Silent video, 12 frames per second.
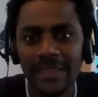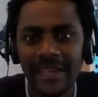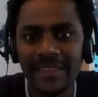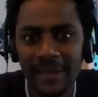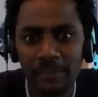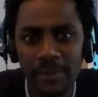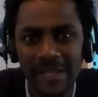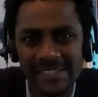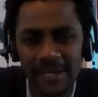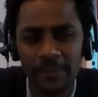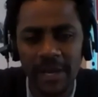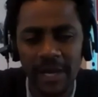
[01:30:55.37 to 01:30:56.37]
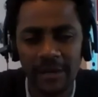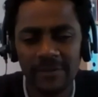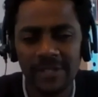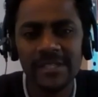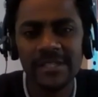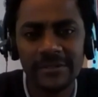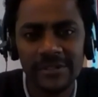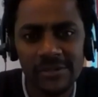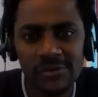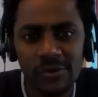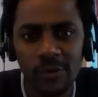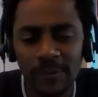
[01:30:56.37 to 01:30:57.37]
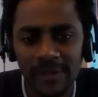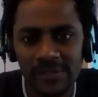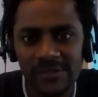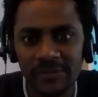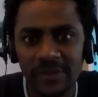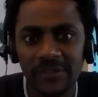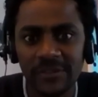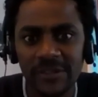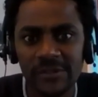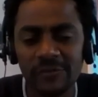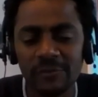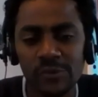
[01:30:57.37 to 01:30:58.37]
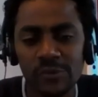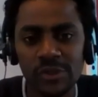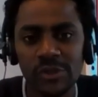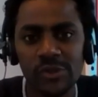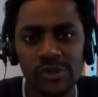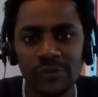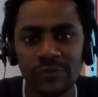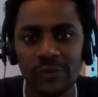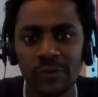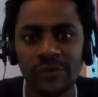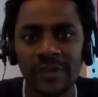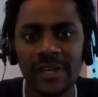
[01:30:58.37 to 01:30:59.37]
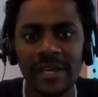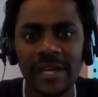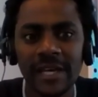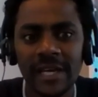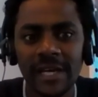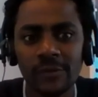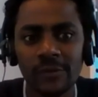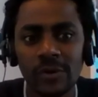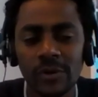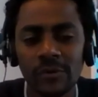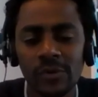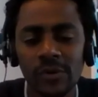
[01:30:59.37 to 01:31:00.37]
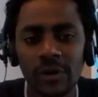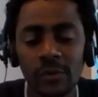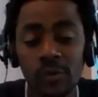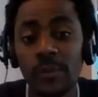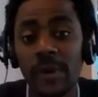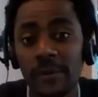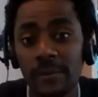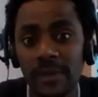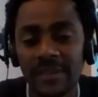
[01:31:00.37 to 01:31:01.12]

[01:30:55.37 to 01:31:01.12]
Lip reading: They play some kind of deterrence role because of the threat of prosecution of those who may be